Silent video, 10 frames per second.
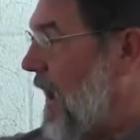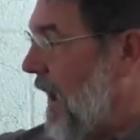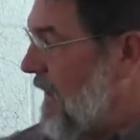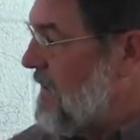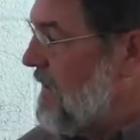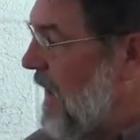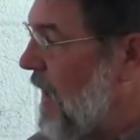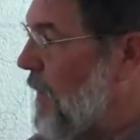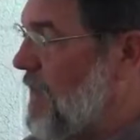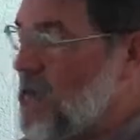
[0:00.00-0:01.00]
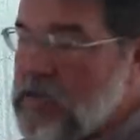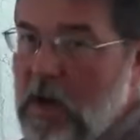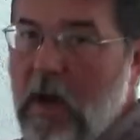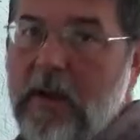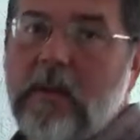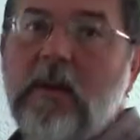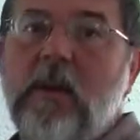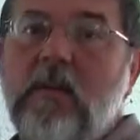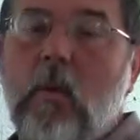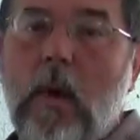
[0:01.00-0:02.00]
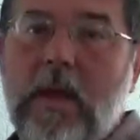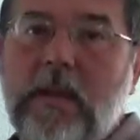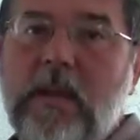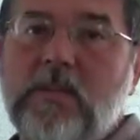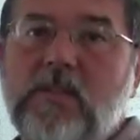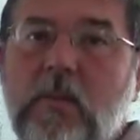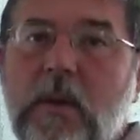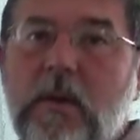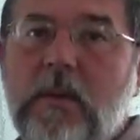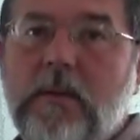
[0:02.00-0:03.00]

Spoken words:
and it's set up and designed the way it needs to be.